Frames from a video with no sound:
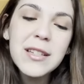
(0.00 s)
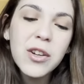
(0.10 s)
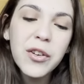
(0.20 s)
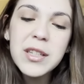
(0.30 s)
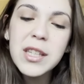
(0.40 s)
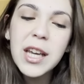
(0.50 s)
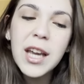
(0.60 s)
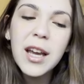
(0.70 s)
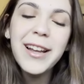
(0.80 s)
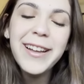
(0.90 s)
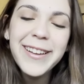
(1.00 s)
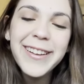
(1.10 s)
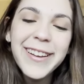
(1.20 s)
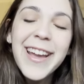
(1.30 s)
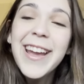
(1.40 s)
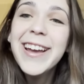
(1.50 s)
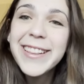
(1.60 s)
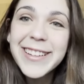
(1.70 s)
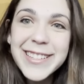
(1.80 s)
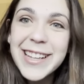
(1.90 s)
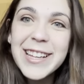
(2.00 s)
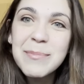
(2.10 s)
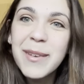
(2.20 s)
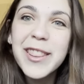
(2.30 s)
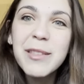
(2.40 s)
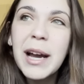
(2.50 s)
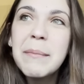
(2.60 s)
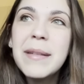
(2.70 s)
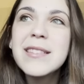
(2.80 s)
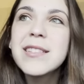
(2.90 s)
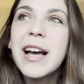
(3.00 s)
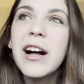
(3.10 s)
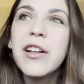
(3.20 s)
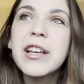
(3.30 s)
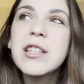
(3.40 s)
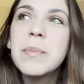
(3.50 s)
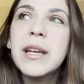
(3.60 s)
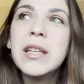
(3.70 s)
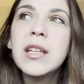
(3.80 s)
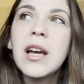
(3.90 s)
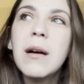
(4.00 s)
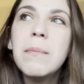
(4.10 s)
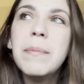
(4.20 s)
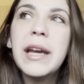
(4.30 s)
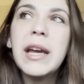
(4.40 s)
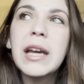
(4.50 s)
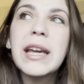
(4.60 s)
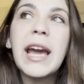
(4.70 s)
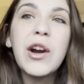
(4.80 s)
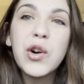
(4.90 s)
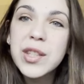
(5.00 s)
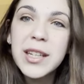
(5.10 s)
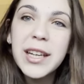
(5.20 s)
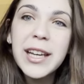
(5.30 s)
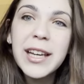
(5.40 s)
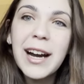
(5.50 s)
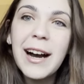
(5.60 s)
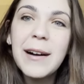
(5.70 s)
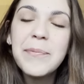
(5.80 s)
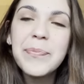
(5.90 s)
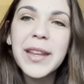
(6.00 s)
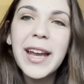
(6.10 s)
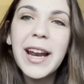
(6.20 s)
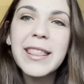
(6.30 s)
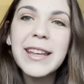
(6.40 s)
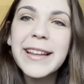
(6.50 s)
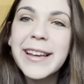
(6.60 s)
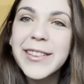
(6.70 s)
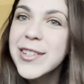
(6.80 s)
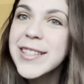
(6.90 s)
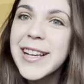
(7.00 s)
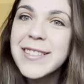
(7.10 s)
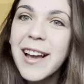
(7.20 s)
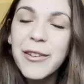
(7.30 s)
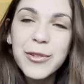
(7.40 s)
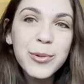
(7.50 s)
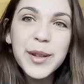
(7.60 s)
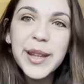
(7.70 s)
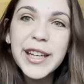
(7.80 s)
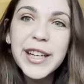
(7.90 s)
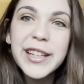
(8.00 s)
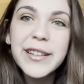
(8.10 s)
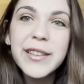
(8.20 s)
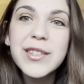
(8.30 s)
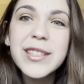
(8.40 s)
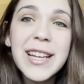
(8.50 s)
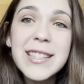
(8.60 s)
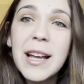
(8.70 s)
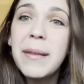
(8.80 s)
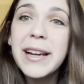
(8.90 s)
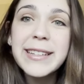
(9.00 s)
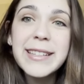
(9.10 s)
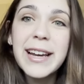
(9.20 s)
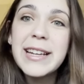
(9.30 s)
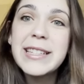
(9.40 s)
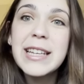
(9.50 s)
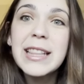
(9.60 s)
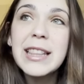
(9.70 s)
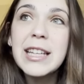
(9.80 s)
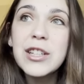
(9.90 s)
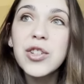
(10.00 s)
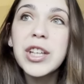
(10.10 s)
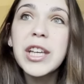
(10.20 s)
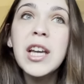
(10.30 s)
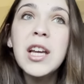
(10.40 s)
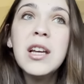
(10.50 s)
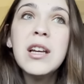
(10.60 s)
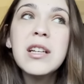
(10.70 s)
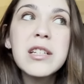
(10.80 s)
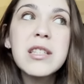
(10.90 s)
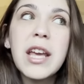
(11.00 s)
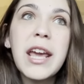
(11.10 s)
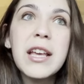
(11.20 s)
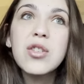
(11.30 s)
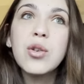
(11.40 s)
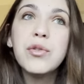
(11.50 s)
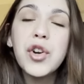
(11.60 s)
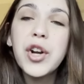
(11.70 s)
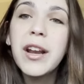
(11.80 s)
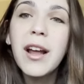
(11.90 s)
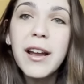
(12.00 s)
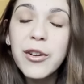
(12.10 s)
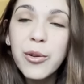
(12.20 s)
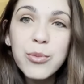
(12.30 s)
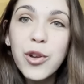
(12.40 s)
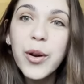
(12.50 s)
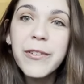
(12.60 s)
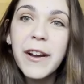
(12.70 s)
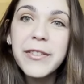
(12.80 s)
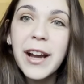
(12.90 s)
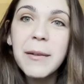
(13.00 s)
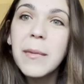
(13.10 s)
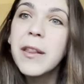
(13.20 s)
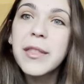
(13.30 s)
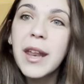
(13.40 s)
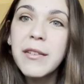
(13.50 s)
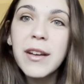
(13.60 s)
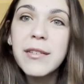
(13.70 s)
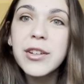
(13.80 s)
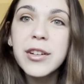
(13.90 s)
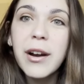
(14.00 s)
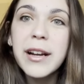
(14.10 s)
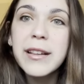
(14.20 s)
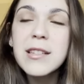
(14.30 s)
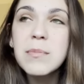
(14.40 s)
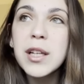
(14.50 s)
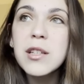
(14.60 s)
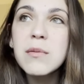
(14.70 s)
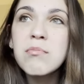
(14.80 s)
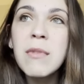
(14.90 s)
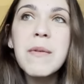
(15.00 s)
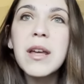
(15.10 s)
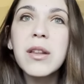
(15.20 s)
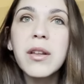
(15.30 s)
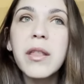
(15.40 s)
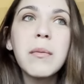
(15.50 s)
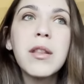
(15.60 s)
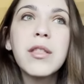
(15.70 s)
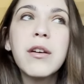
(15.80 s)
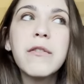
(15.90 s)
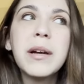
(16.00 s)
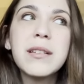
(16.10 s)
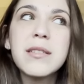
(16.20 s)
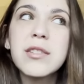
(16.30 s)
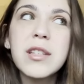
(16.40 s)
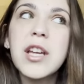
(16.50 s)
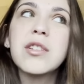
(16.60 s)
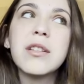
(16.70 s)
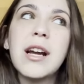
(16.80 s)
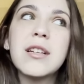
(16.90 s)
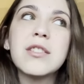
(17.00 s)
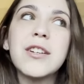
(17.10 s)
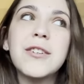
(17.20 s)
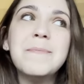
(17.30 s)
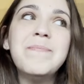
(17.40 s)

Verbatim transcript: Honestly, this last month my mental health has been a bit chaotic, and I think like there's days that I feel really good, and then there's days that my anxiety literally just takes over, and I don't know if I've had a month that I've ever cried this much, maybe other than the month of my dissertation last year.